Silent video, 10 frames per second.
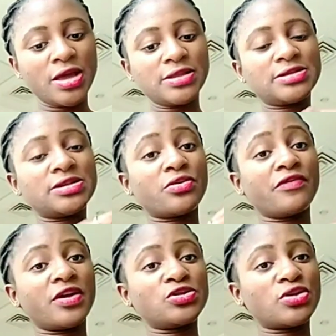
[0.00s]
This is
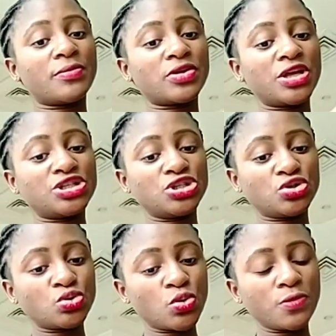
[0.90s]
equivalent to about
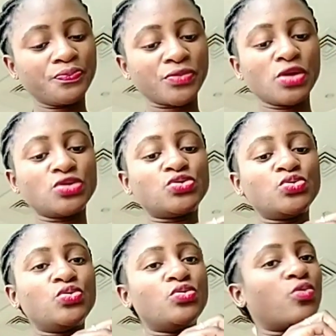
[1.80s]
82
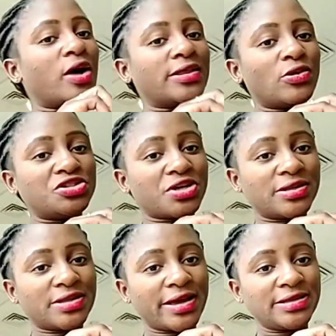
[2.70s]
to
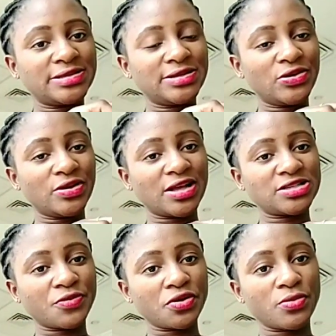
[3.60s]

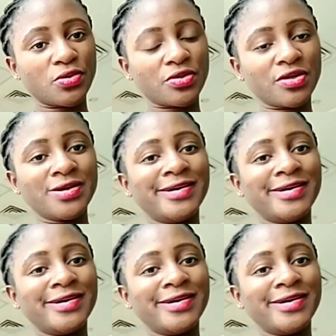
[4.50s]
$190 per month.